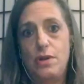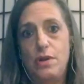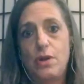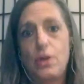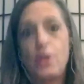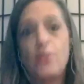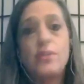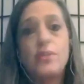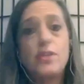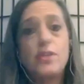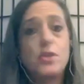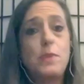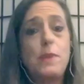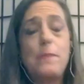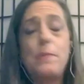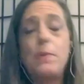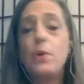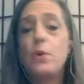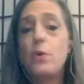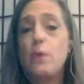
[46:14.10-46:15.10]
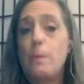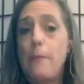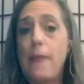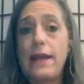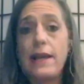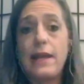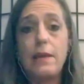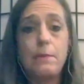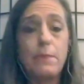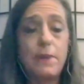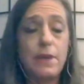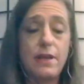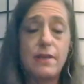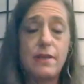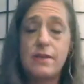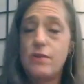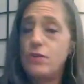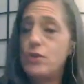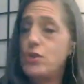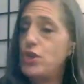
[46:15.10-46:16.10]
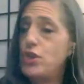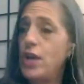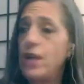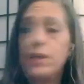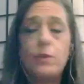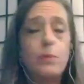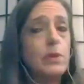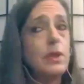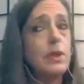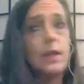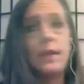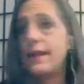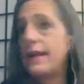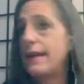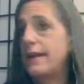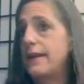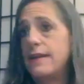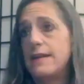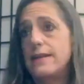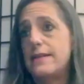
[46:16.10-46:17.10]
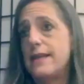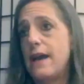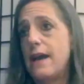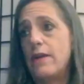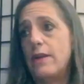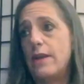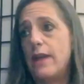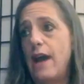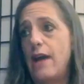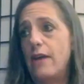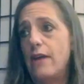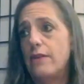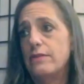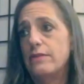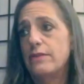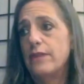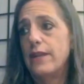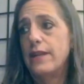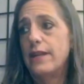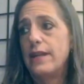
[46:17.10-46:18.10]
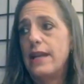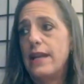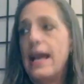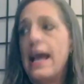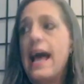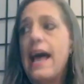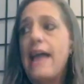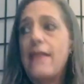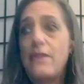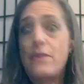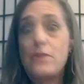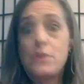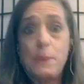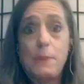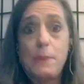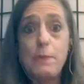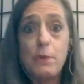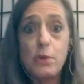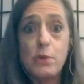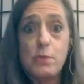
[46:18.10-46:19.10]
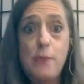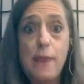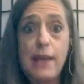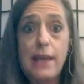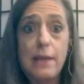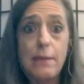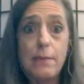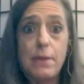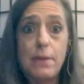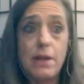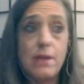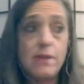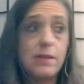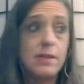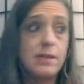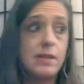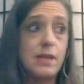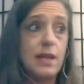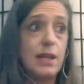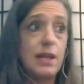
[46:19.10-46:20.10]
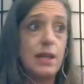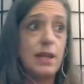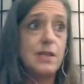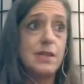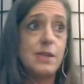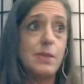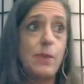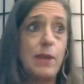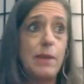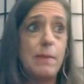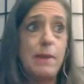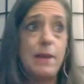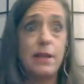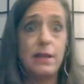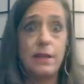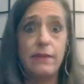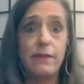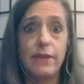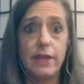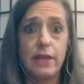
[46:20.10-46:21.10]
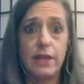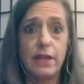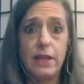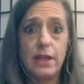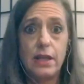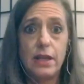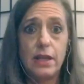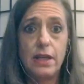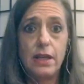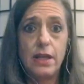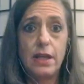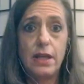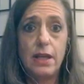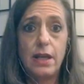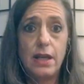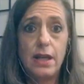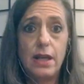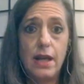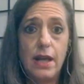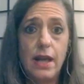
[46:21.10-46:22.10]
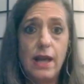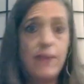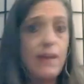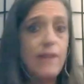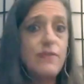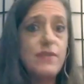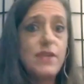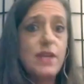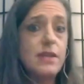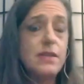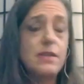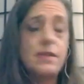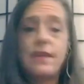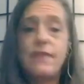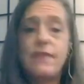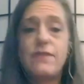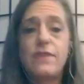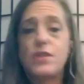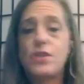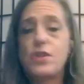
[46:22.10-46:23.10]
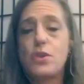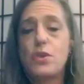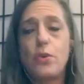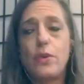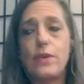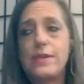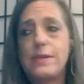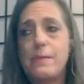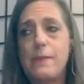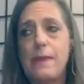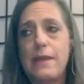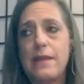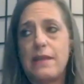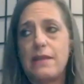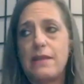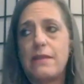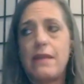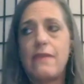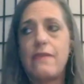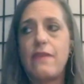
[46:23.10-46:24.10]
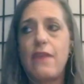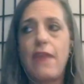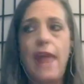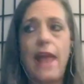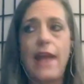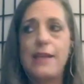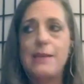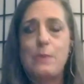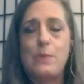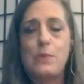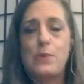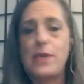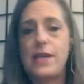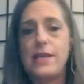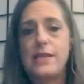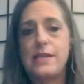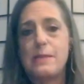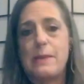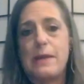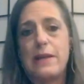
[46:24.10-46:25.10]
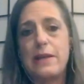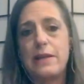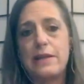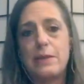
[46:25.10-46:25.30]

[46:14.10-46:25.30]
Because there's people who are begging because they're genuinely like in a down and out, right? And then there's people who's begging because it's like an easy way to make a living. And they've done they've done stories about it. They've done exposés about it.